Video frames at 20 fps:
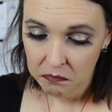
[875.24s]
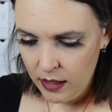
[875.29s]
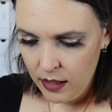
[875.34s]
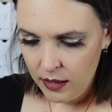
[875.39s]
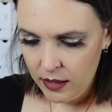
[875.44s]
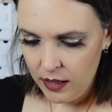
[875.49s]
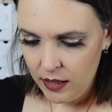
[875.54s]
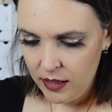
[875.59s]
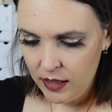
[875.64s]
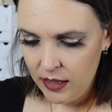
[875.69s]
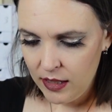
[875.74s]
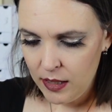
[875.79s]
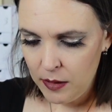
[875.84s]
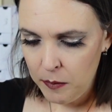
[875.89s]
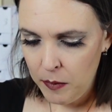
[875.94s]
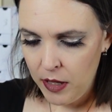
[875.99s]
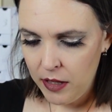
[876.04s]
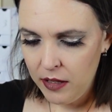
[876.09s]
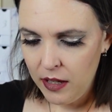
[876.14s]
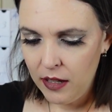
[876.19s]
It doesn't
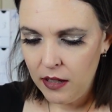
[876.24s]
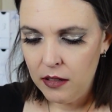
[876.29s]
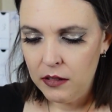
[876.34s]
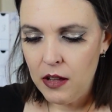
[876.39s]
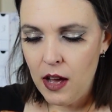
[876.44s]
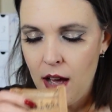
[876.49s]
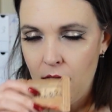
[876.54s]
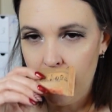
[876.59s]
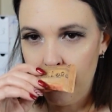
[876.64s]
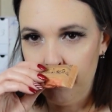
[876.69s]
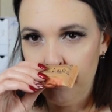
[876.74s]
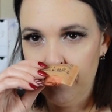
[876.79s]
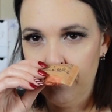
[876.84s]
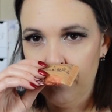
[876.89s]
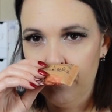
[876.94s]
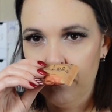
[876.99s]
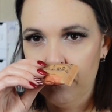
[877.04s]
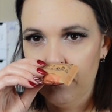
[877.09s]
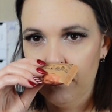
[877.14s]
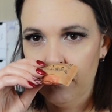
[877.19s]
smell like a lot.
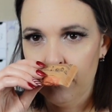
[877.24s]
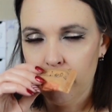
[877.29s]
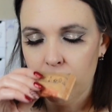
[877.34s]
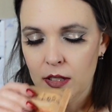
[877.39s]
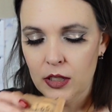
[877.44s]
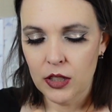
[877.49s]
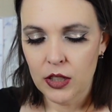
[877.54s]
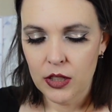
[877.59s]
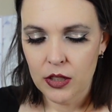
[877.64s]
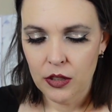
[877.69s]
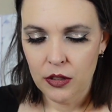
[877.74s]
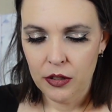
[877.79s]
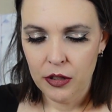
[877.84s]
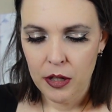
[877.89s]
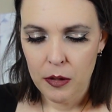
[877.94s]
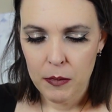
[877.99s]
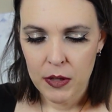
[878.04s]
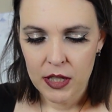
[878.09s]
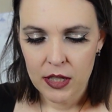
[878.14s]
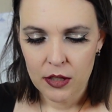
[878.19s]
It's just a
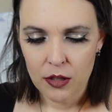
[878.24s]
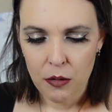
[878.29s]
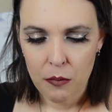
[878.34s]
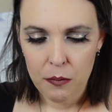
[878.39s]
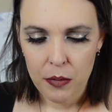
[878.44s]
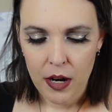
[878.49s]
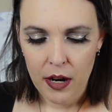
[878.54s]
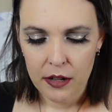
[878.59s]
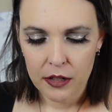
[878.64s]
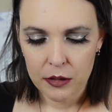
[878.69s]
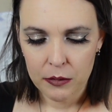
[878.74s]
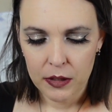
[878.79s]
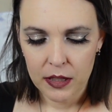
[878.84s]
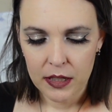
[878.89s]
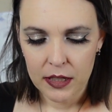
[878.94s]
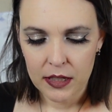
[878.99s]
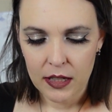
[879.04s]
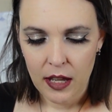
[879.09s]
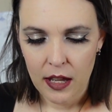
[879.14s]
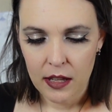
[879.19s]
creamy soap bar is what
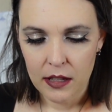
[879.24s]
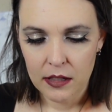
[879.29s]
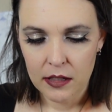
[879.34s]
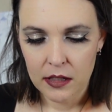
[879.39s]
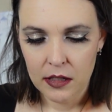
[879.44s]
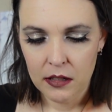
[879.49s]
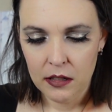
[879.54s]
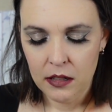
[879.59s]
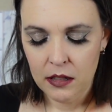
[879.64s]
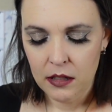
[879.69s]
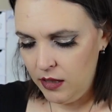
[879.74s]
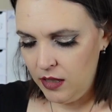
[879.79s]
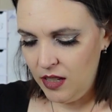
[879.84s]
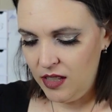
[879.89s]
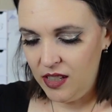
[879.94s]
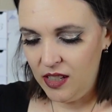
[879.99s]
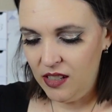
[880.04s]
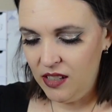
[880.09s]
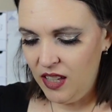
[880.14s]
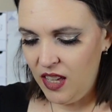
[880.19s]
it says. It
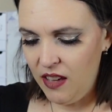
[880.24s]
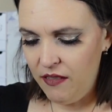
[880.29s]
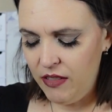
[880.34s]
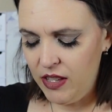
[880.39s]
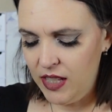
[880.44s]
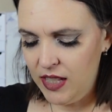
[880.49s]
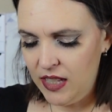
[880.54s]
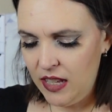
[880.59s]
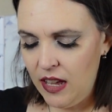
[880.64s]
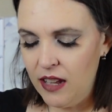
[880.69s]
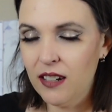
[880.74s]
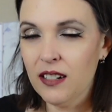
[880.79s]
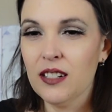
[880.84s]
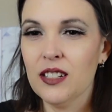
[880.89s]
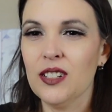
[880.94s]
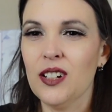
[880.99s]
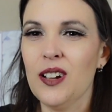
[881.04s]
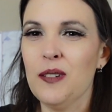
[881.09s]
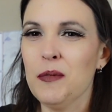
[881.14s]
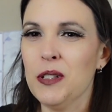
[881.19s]
doesn't give a scent,
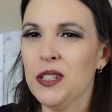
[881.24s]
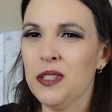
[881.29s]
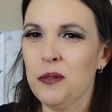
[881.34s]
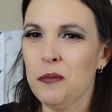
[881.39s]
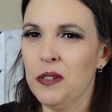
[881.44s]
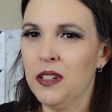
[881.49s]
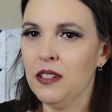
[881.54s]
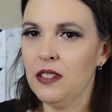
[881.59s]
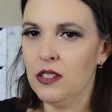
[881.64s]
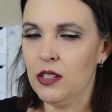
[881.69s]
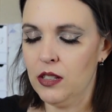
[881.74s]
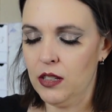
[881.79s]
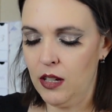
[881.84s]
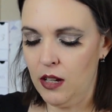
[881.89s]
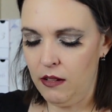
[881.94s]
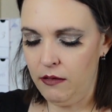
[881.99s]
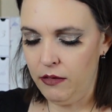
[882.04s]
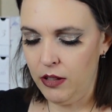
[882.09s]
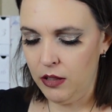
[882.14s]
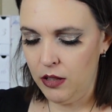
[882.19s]
so I'm assuming it's just
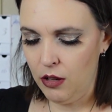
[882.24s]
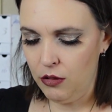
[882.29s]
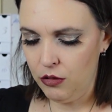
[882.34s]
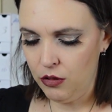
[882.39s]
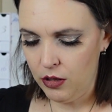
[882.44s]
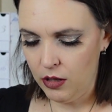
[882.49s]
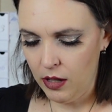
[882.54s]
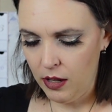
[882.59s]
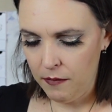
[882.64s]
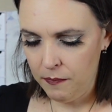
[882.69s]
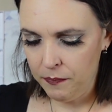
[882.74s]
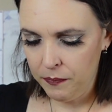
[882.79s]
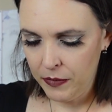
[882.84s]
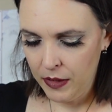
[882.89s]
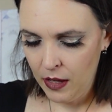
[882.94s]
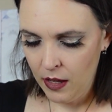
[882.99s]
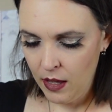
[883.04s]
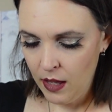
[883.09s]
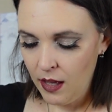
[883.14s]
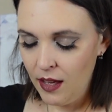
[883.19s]
kind of a lotion-y.
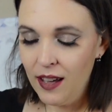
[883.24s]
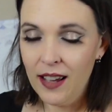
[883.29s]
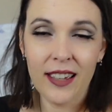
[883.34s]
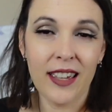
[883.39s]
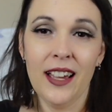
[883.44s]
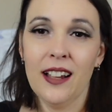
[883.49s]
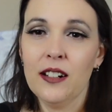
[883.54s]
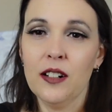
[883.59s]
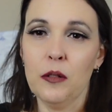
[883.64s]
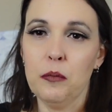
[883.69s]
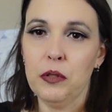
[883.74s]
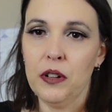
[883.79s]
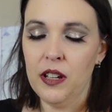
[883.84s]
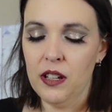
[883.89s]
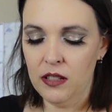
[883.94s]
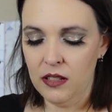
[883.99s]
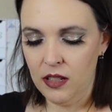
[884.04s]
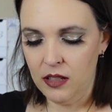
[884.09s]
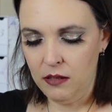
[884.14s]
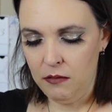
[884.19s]
Can't open
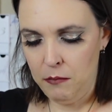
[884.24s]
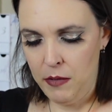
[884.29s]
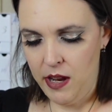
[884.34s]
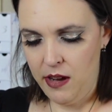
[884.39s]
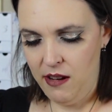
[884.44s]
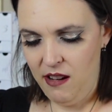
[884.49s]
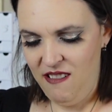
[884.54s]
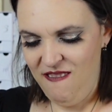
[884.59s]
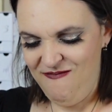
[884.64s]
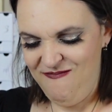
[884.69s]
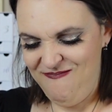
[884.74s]
it, doesn't matter.